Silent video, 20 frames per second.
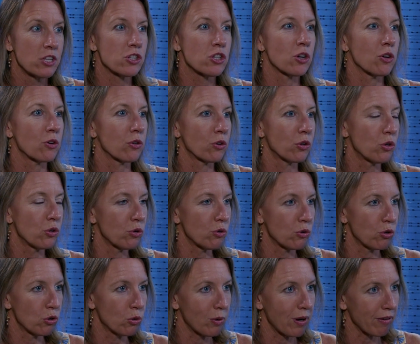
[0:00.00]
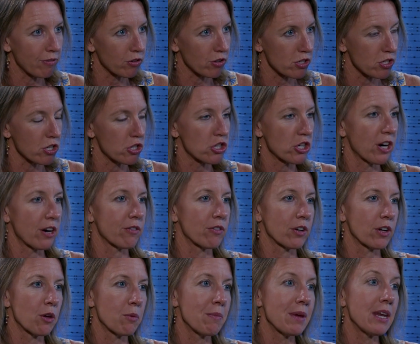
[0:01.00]
So whoever is the chair of a
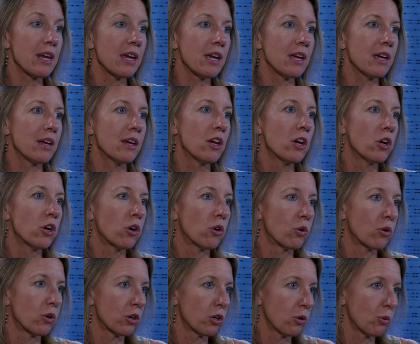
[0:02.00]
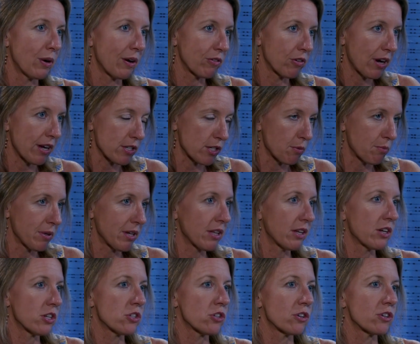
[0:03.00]
committee or whoever has a bill
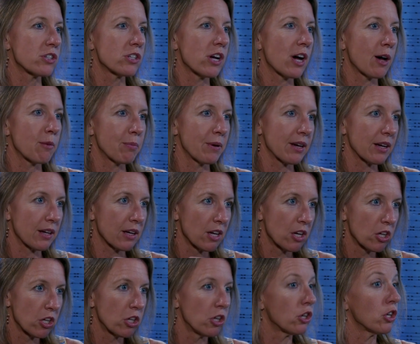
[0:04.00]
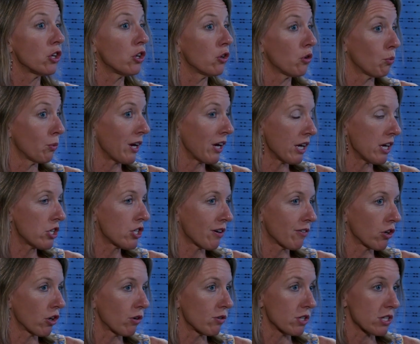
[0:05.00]
on a certain topic, you know, we each have
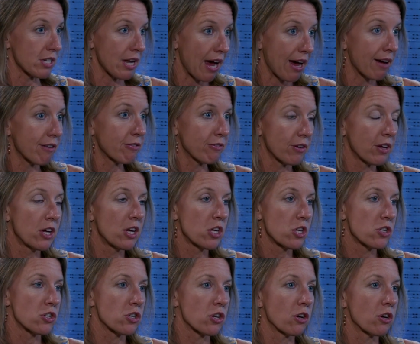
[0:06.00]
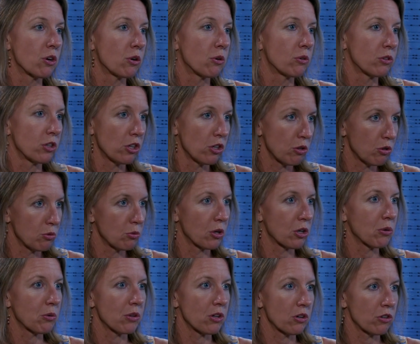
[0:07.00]
our own staff. So you
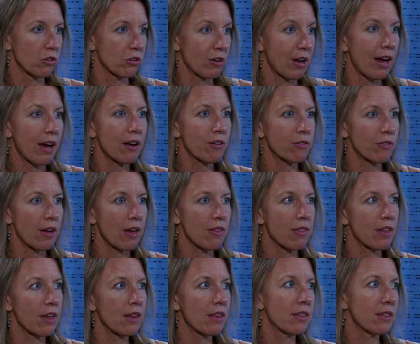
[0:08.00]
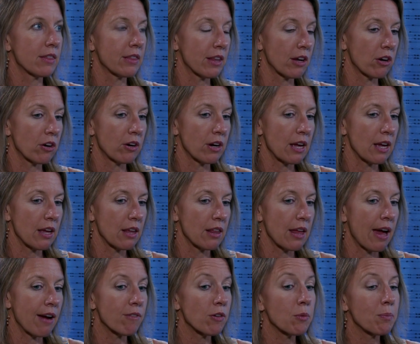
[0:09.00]
work with your staff, and then
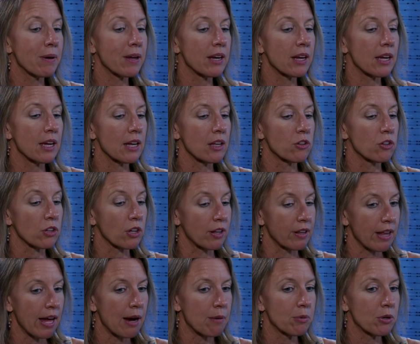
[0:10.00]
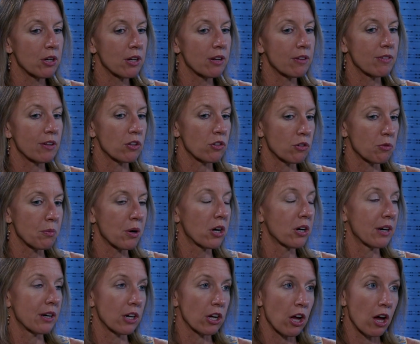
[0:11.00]
everybody is collaborative and smart
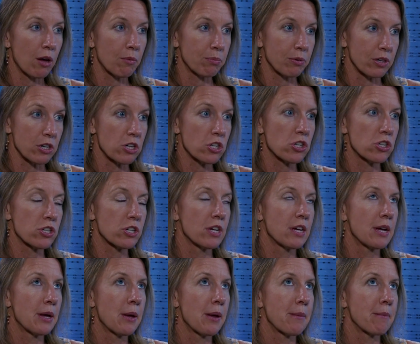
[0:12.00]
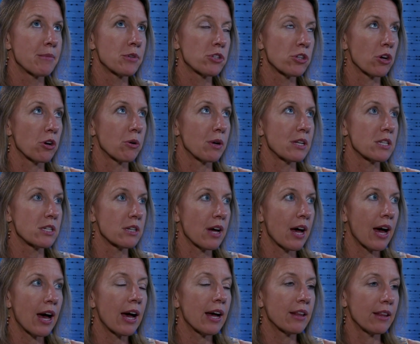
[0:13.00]
and accomplished. So it's a
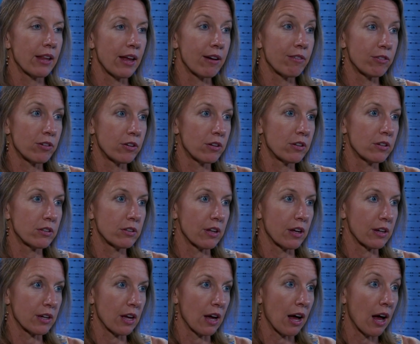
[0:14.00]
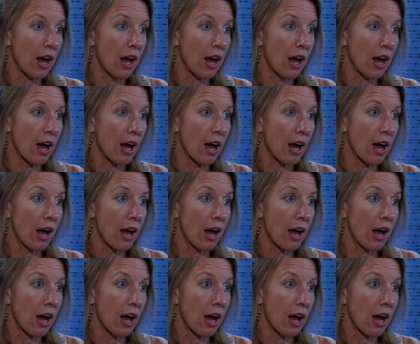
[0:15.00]
high level, a